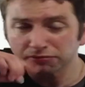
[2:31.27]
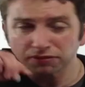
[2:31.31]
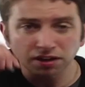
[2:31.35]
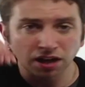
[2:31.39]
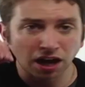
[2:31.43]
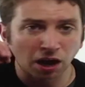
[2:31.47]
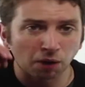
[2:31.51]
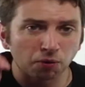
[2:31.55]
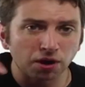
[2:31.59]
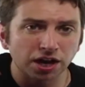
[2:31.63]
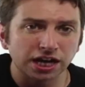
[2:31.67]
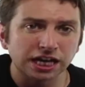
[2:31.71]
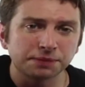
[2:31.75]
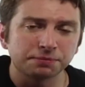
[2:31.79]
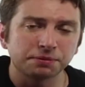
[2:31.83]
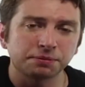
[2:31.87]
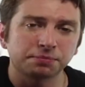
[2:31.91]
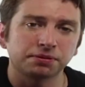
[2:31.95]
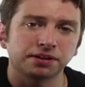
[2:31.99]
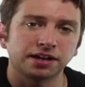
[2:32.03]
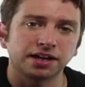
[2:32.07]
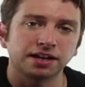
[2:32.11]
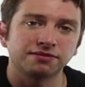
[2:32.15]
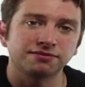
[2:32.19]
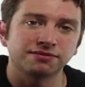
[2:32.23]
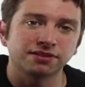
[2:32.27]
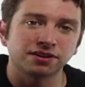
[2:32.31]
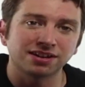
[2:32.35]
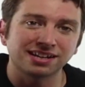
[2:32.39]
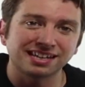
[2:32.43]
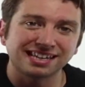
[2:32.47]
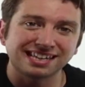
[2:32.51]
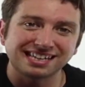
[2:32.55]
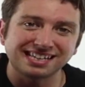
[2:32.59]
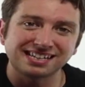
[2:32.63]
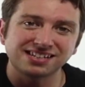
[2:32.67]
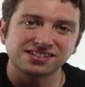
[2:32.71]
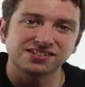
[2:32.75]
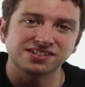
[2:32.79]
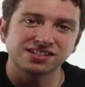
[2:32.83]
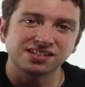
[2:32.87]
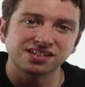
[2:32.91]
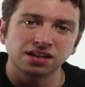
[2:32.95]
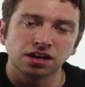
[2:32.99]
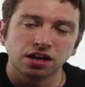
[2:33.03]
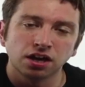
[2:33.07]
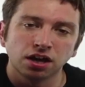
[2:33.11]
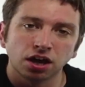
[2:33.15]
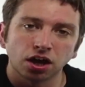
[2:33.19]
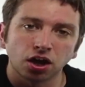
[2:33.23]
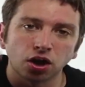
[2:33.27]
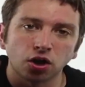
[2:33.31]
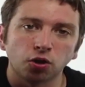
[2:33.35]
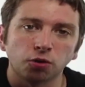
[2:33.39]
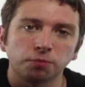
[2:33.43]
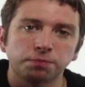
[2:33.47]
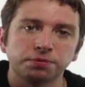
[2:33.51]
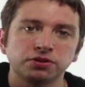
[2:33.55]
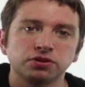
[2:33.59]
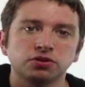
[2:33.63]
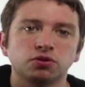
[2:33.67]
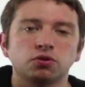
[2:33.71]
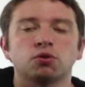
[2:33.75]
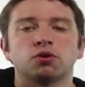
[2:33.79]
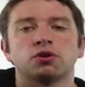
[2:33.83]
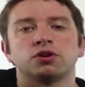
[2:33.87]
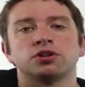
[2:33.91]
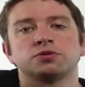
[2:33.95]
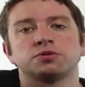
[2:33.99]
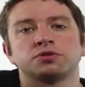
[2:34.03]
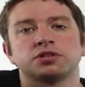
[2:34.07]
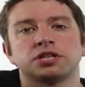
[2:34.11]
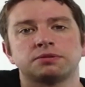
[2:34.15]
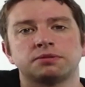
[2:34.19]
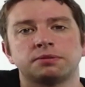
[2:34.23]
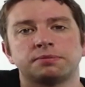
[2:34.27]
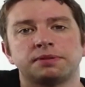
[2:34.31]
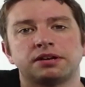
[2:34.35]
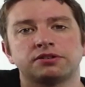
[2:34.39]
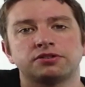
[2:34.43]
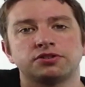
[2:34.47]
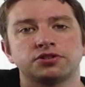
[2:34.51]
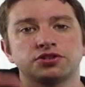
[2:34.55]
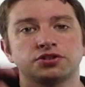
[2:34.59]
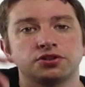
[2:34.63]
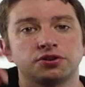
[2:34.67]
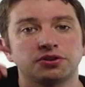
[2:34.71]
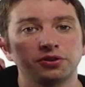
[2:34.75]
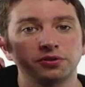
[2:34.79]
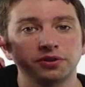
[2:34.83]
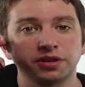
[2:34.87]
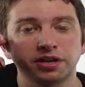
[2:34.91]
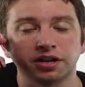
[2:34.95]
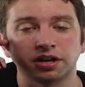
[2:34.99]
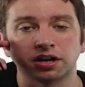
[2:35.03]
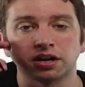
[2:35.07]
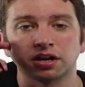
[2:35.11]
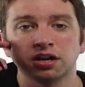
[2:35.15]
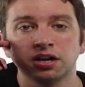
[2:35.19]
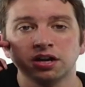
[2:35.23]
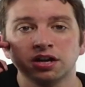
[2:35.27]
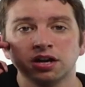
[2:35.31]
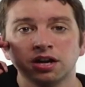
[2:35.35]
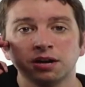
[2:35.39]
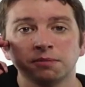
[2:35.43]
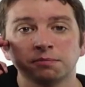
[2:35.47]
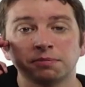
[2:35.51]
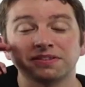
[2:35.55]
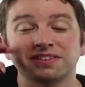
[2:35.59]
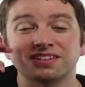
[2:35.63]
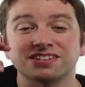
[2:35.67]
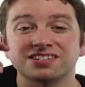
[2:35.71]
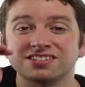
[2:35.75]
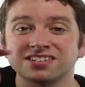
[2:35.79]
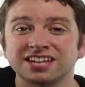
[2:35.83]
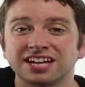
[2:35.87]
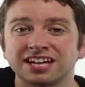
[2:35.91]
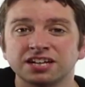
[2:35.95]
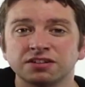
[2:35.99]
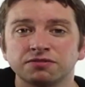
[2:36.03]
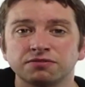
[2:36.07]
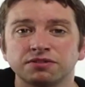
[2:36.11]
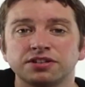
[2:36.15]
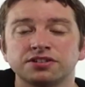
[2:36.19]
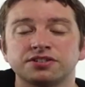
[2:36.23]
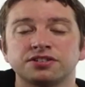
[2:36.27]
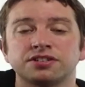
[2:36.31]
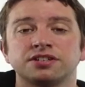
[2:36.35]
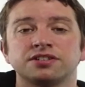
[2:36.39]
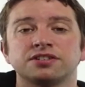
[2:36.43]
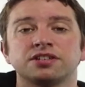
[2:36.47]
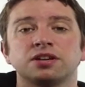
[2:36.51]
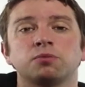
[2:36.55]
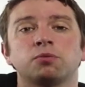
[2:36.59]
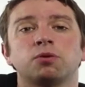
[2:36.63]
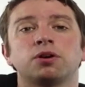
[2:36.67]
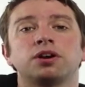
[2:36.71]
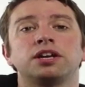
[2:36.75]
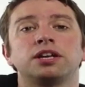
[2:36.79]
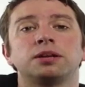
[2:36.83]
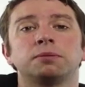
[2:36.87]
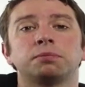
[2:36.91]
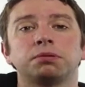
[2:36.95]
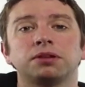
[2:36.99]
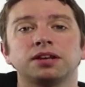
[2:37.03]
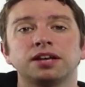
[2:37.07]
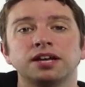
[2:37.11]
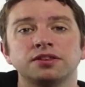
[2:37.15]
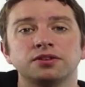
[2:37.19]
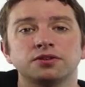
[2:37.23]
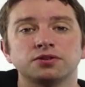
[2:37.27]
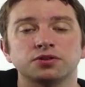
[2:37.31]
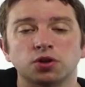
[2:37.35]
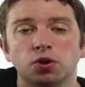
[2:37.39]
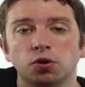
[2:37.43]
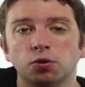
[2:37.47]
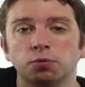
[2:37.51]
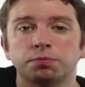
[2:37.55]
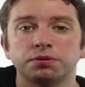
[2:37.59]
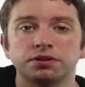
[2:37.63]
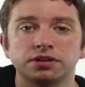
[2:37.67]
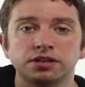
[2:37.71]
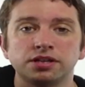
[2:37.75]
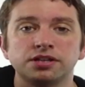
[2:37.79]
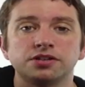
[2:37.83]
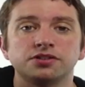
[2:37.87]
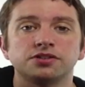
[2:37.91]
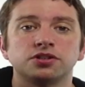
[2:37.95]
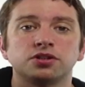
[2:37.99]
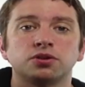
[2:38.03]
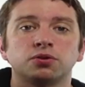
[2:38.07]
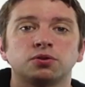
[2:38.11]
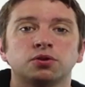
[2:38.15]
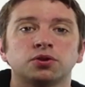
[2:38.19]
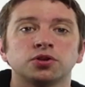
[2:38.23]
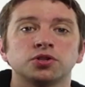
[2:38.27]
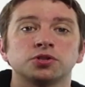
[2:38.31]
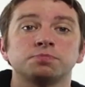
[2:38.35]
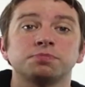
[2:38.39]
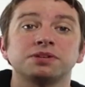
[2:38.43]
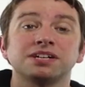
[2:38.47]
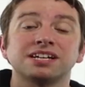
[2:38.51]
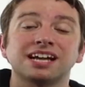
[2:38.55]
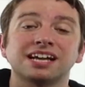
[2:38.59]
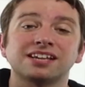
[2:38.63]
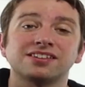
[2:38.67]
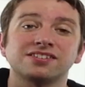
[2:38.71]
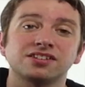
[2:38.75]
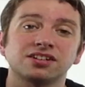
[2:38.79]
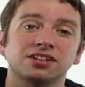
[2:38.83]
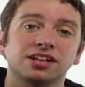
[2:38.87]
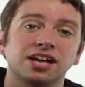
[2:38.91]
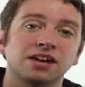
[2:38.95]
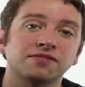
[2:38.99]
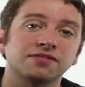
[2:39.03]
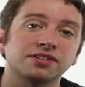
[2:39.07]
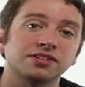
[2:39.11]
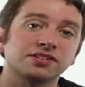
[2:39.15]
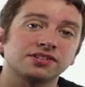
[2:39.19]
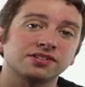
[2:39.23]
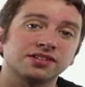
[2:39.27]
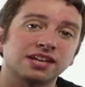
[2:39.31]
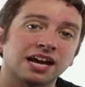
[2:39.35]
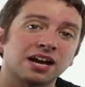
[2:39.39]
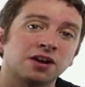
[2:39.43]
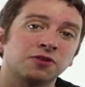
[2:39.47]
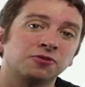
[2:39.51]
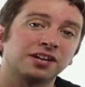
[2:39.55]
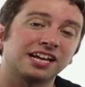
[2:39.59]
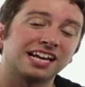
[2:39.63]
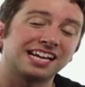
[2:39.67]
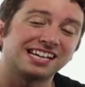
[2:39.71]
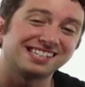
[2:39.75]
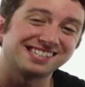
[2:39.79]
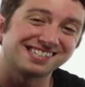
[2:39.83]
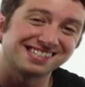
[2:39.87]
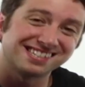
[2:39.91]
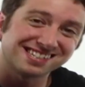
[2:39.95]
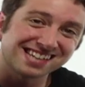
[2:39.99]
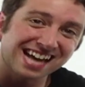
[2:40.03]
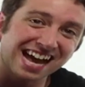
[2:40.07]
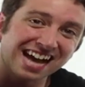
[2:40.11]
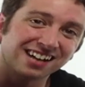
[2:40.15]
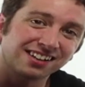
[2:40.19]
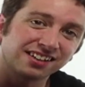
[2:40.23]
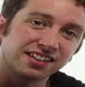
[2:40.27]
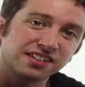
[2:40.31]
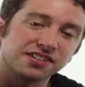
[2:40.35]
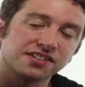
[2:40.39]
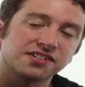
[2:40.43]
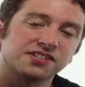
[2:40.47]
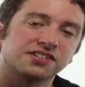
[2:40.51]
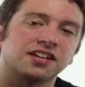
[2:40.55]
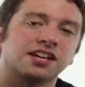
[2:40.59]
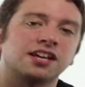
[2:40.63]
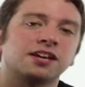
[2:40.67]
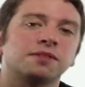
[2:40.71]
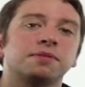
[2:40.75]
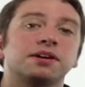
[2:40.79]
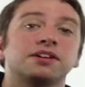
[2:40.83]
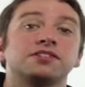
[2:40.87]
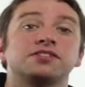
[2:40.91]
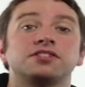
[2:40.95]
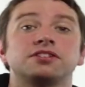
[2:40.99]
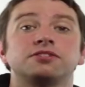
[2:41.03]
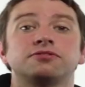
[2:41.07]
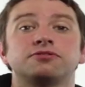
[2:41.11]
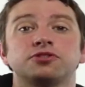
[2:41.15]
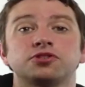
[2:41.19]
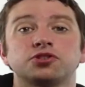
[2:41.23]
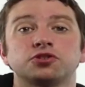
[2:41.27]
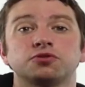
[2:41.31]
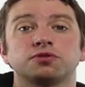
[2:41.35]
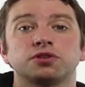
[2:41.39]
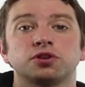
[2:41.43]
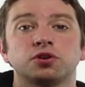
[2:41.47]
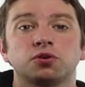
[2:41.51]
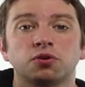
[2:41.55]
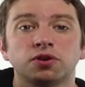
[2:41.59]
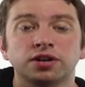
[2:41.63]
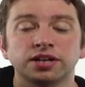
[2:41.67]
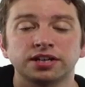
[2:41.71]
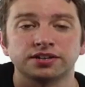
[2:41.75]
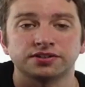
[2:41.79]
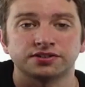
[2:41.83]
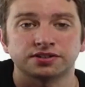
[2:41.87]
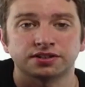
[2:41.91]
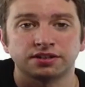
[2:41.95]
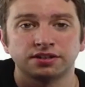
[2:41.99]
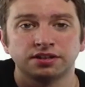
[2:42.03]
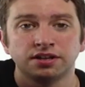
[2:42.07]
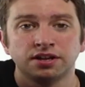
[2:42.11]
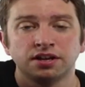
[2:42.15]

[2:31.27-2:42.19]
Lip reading: I want you to be playing very easy, open chords, as I'm about to show you here. But the second reason is I want you to play those open, easy chords, but still have it sound exactly the same as the official recording is in.